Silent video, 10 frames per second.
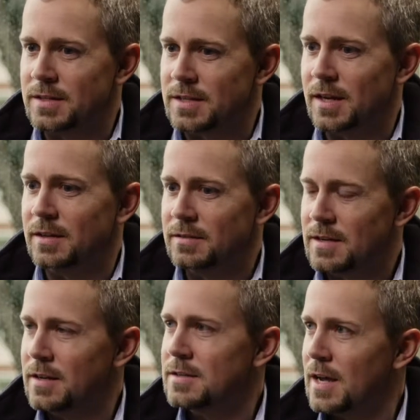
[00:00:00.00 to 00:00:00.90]
is a
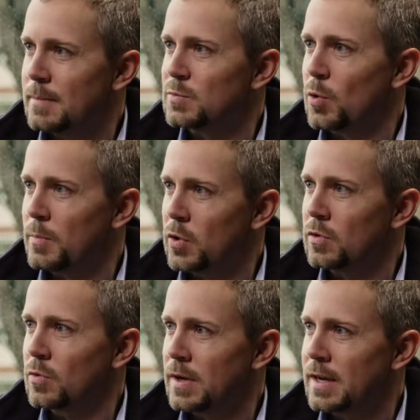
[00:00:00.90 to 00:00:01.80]
10 times more
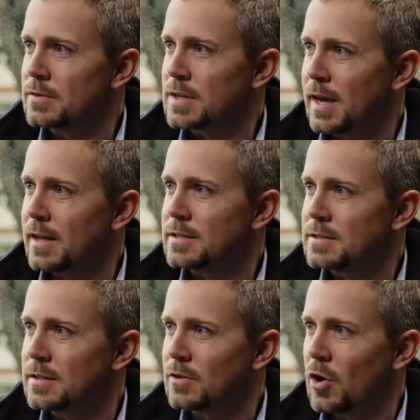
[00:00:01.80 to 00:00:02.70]
potent greenhouse
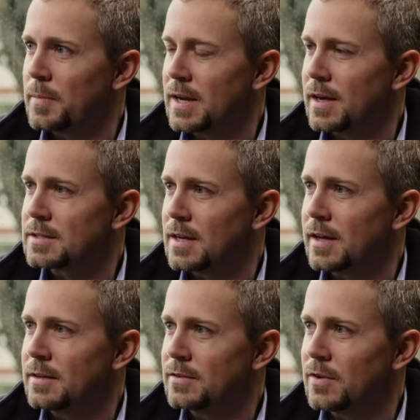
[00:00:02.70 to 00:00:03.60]
gas than carbon
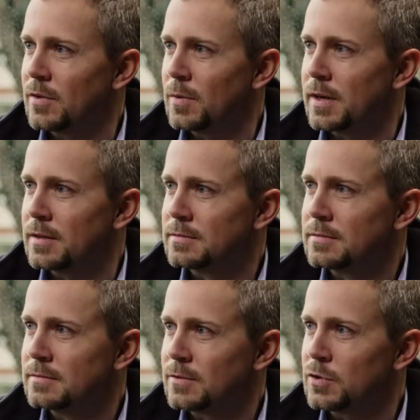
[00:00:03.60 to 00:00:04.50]
dioxide. So
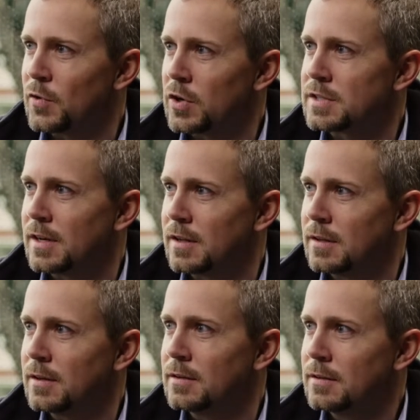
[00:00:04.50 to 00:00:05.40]
those farts can
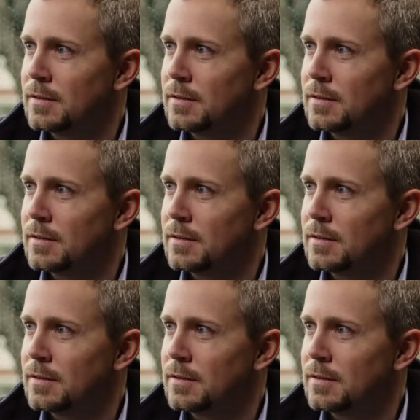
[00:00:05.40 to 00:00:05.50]
kill you.